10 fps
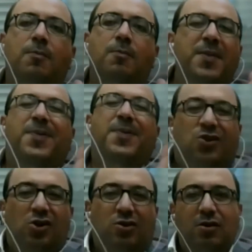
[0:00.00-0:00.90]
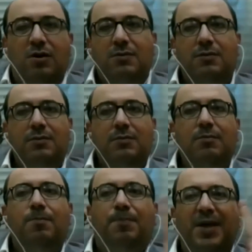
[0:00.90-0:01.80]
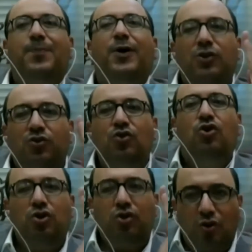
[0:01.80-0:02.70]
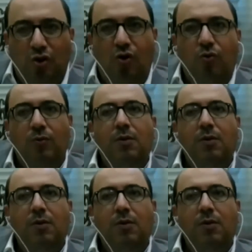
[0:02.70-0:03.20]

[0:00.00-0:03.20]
People don't know. People do not know.